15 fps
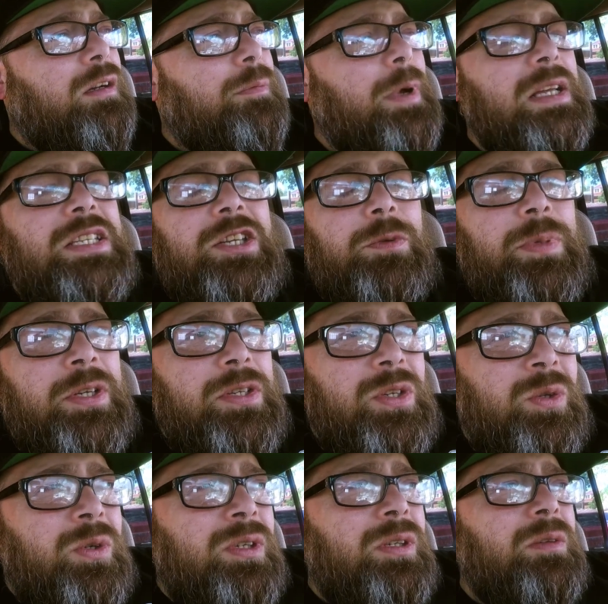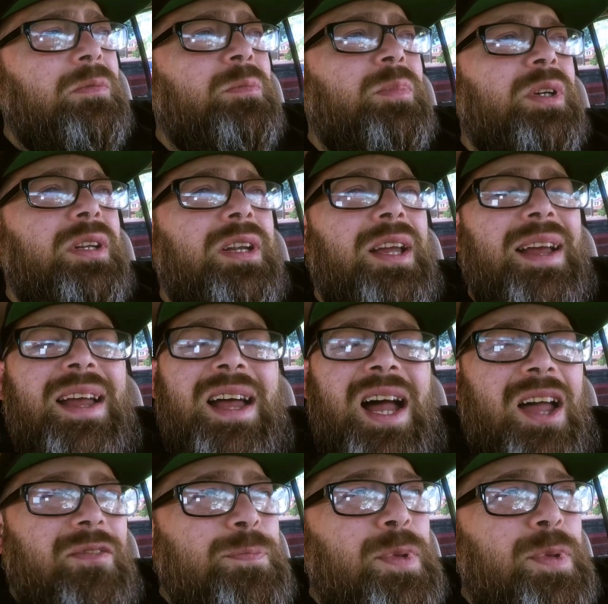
I've still been doing them, but I haven't